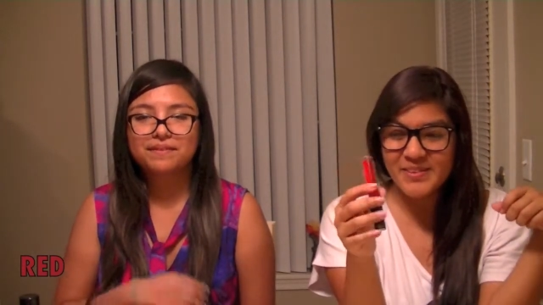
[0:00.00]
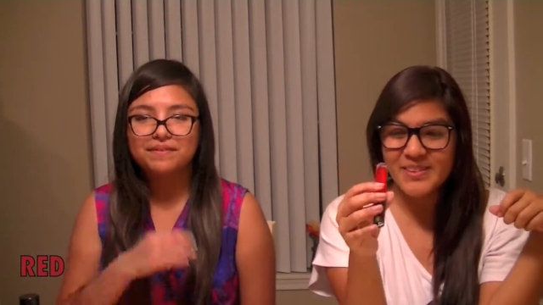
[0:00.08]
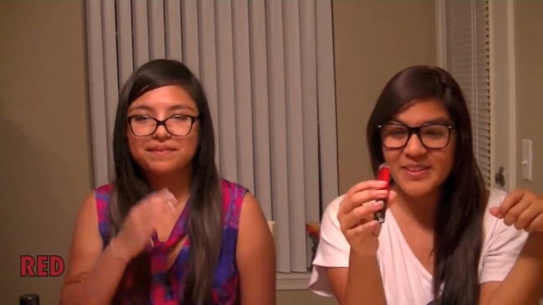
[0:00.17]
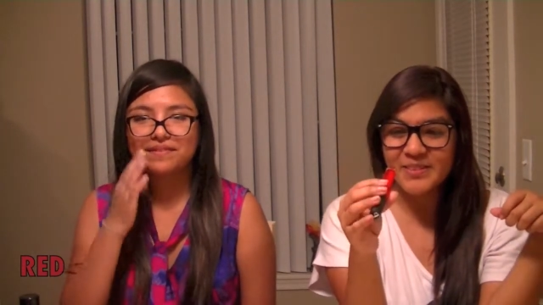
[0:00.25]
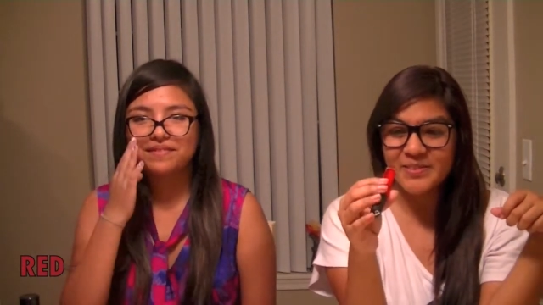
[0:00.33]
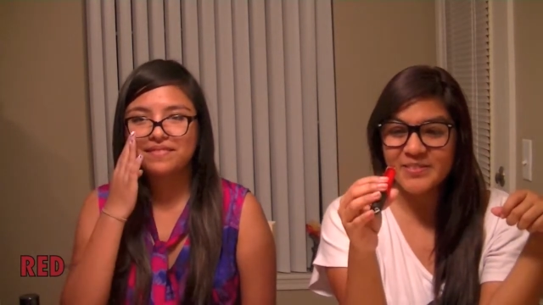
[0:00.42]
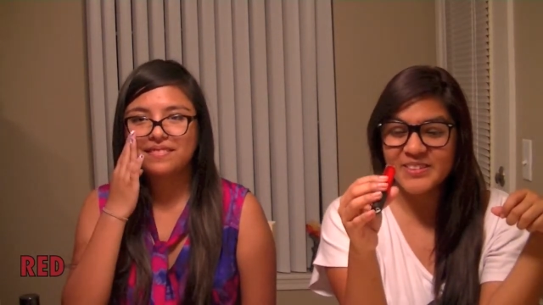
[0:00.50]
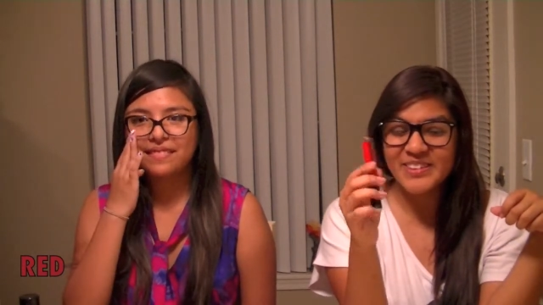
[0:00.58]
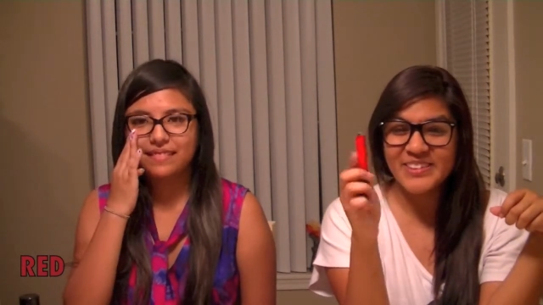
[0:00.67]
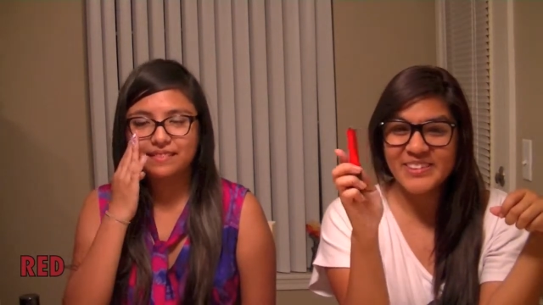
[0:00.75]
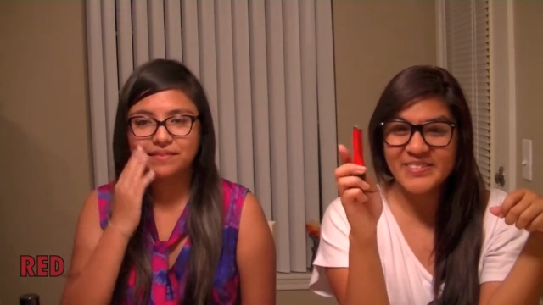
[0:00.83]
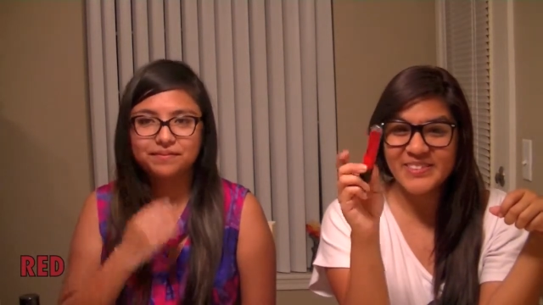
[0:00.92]
Speaker 1: so you
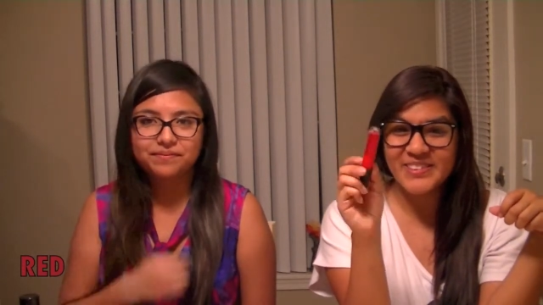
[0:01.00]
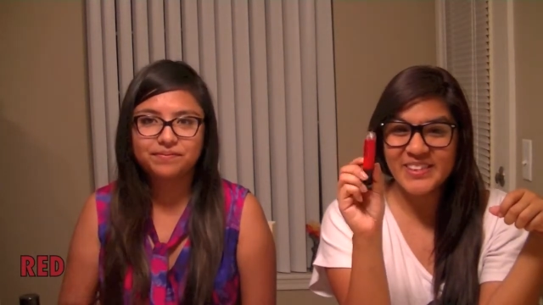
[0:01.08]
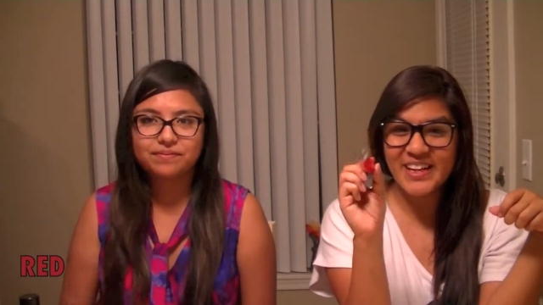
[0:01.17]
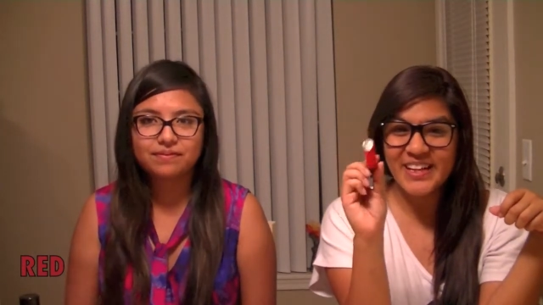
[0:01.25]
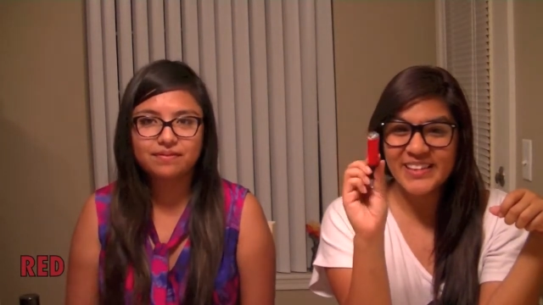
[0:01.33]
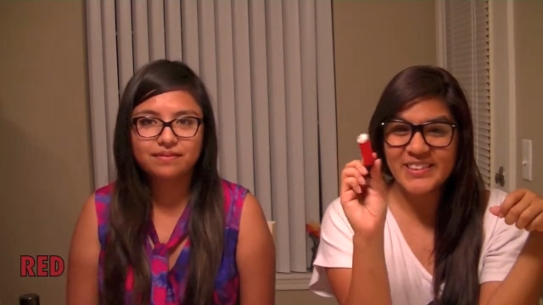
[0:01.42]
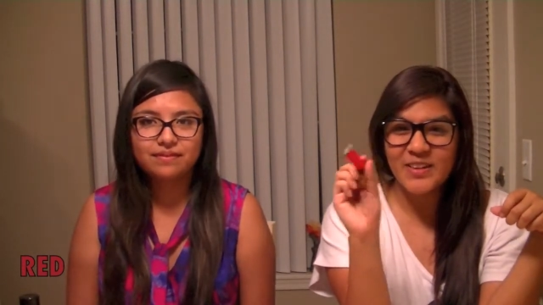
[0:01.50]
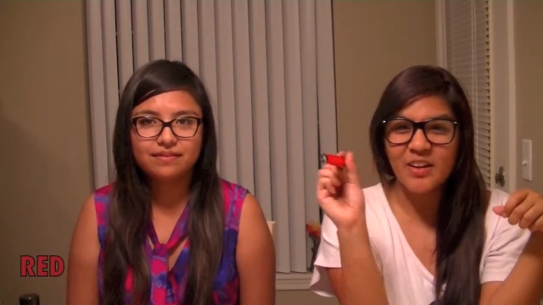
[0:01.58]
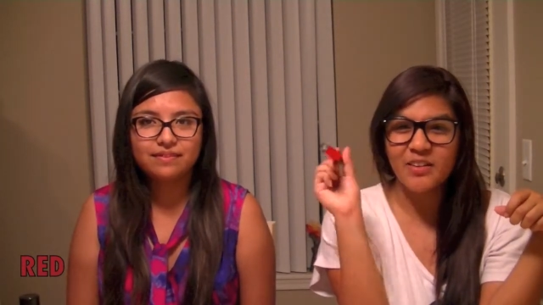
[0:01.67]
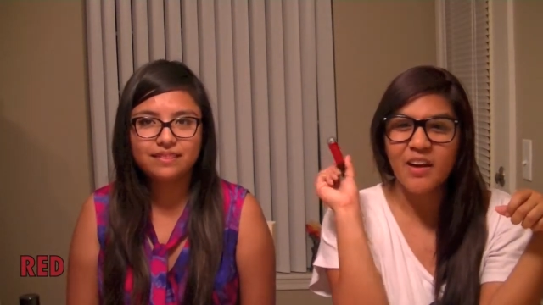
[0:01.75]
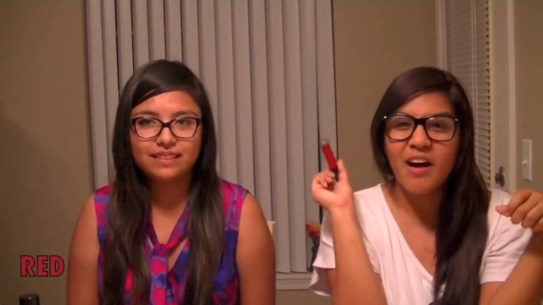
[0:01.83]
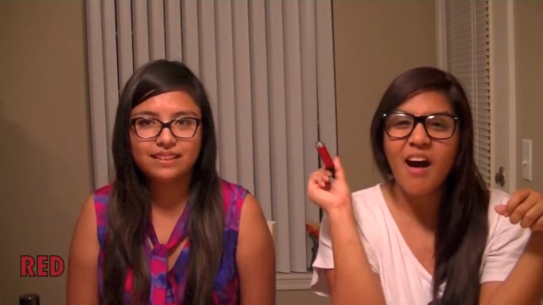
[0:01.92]
should go to try. It's called